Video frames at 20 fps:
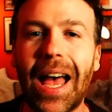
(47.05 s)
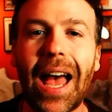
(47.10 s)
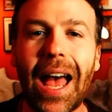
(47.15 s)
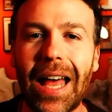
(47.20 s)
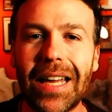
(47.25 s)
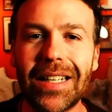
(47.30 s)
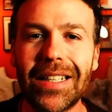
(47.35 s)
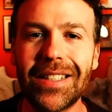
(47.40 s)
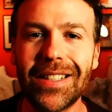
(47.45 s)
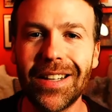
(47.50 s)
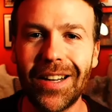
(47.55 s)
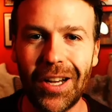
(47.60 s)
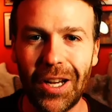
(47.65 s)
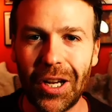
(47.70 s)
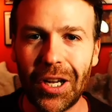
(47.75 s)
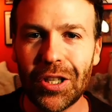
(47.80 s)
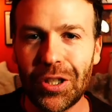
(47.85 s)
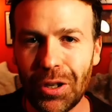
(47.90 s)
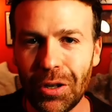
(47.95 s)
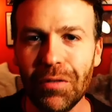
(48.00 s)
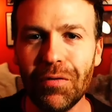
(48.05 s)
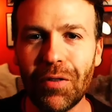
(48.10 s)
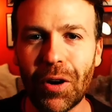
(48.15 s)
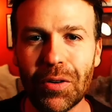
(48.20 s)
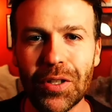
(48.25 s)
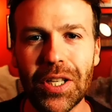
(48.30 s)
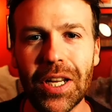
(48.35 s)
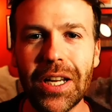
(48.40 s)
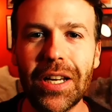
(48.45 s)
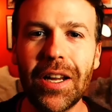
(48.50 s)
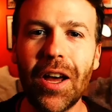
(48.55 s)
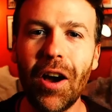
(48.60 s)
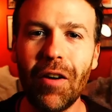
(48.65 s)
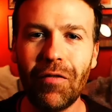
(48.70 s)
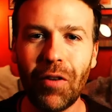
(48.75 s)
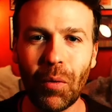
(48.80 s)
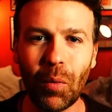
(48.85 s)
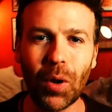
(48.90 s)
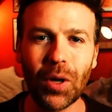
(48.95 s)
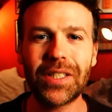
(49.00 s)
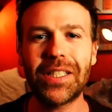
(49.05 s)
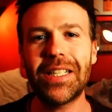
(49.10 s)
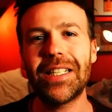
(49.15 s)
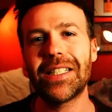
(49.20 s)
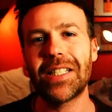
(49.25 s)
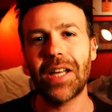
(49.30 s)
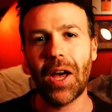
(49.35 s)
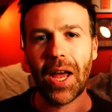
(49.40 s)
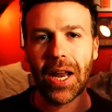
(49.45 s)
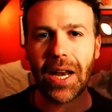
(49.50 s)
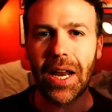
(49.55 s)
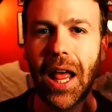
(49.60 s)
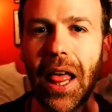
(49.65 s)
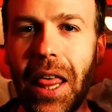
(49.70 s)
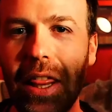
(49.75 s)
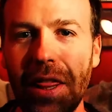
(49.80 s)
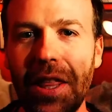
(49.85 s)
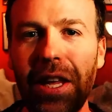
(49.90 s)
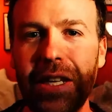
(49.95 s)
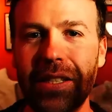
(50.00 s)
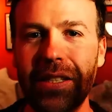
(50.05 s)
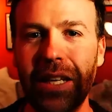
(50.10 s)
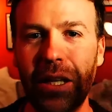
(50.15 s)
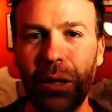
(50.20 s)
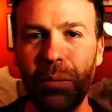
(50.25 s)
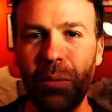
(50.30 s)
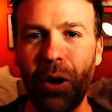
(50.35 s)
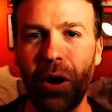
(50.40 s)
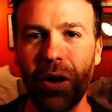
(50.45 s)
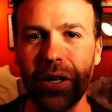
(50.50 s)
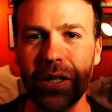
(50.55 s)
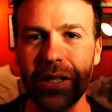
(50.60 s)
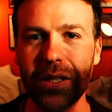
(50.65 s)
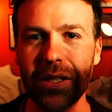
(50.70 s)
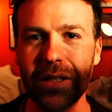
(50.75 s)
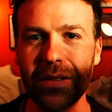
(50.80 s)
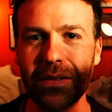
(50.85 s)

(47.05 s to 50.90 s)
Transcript: and you voted for what's inside this little box.